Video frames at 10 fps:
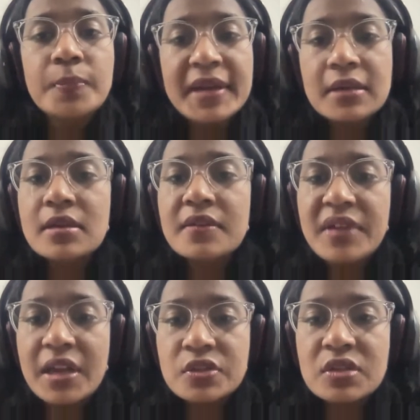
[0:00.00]
to patent a
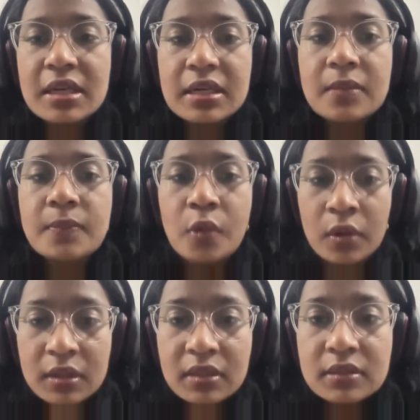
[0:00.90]
fashion related
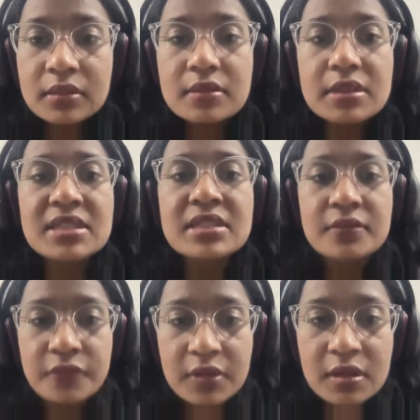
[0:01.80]
product is
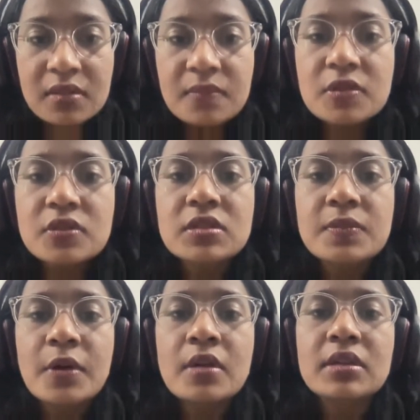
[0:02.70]
difficult because the
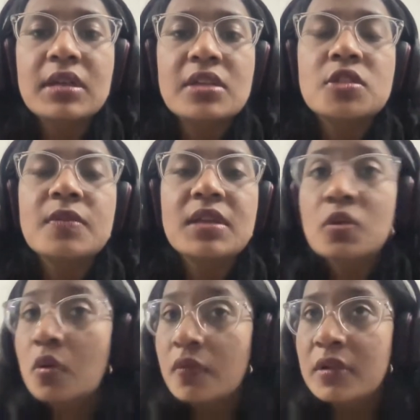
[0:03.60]
product has to
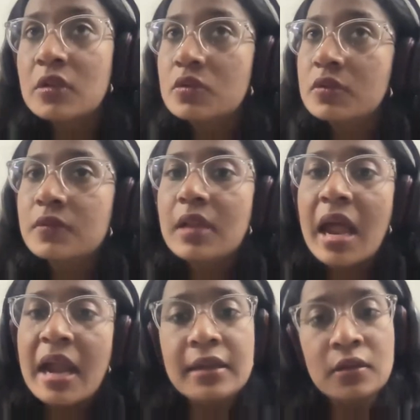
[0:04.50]
be novel, useful
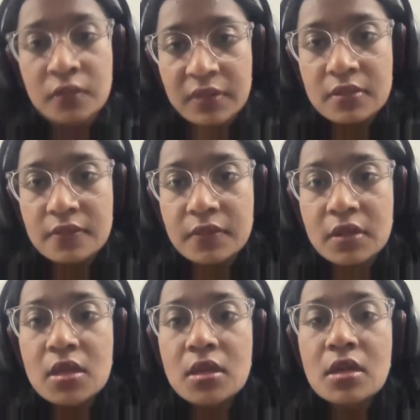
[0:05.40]
and innovative.
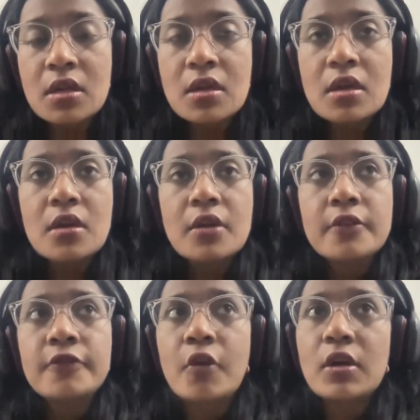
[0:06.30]

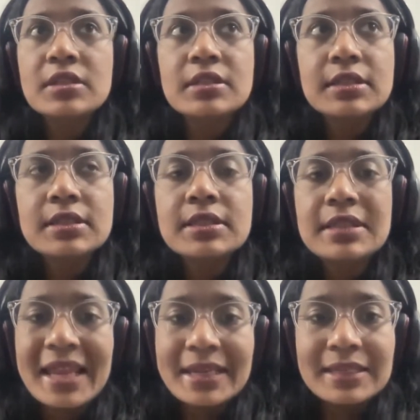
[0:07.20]
For instance,
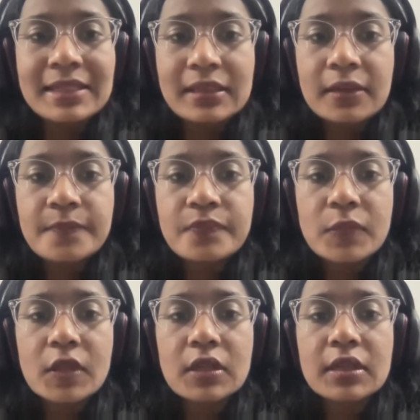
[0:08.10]
Nike
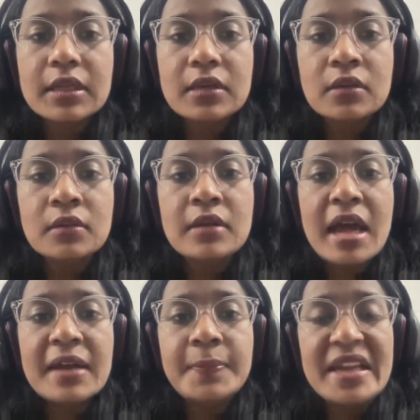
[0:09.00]

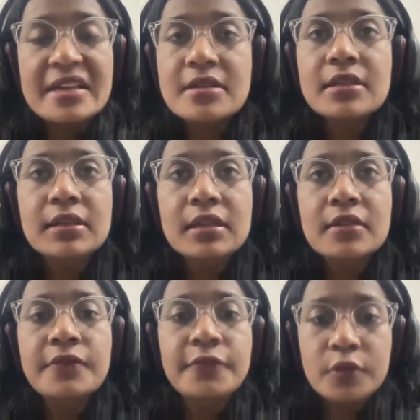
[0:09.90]
had patented
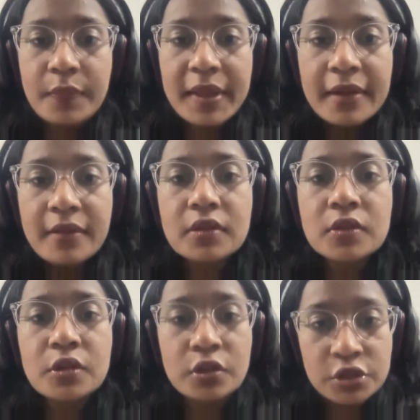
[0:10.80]
their footwear
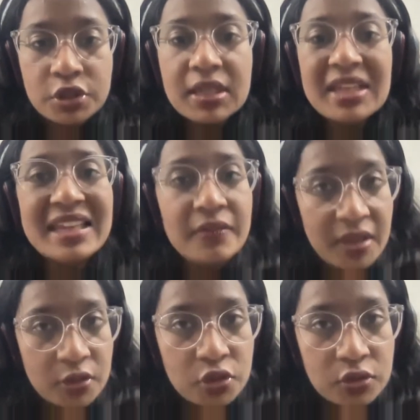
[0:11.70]
cushioning
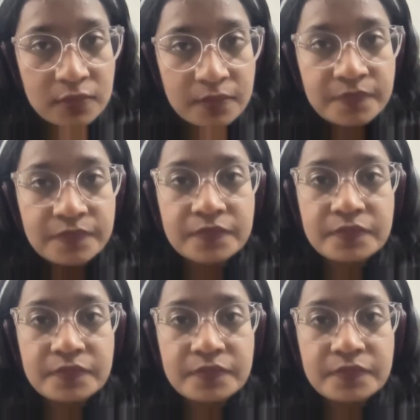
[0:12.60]
invention.